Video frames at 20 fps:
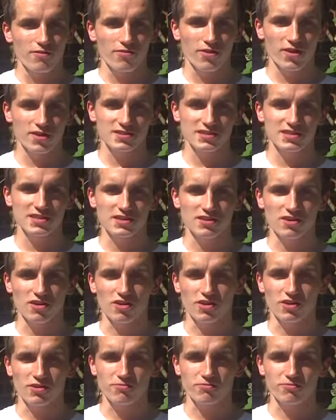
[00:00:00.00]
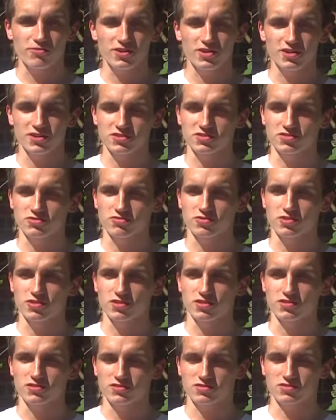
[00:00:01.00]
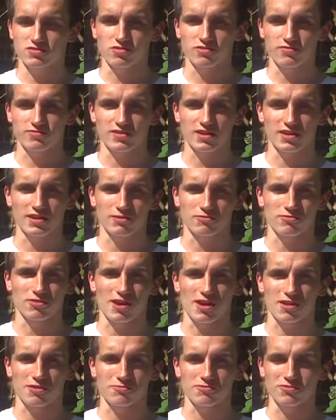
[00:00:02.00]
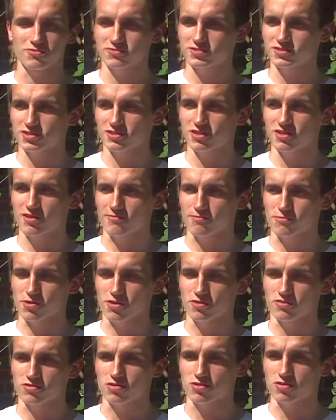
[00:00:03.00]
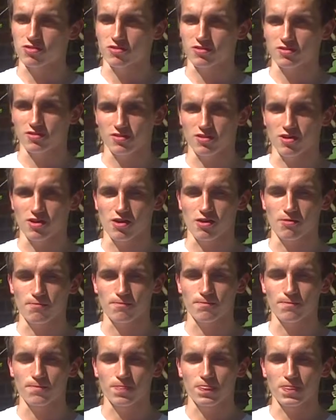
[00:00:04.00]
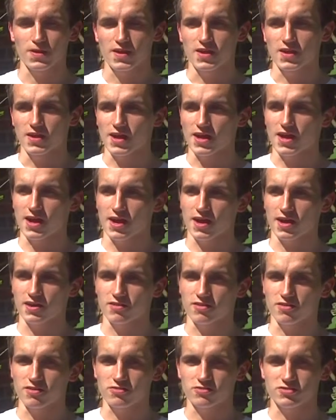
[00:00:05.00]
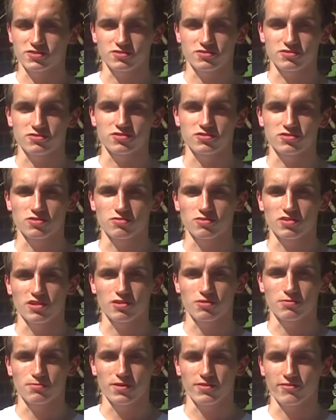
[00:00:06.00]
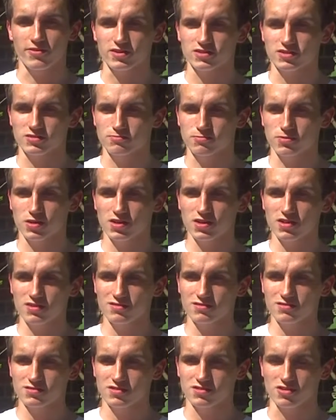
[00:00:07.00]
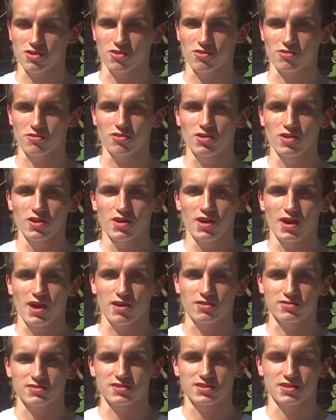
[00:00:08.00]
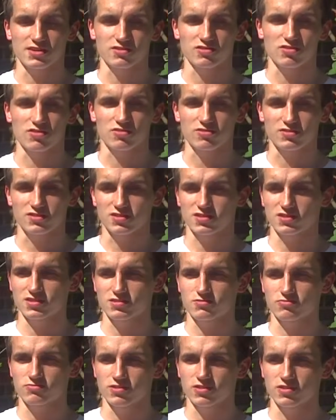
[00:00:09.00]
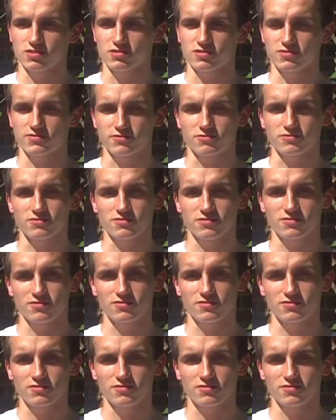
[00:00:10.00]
firstly, I really enjoy sort of dealing with animals. I love my dog, um, and I also could do with a little bit of extra money. So, house sitting dogs is really useful.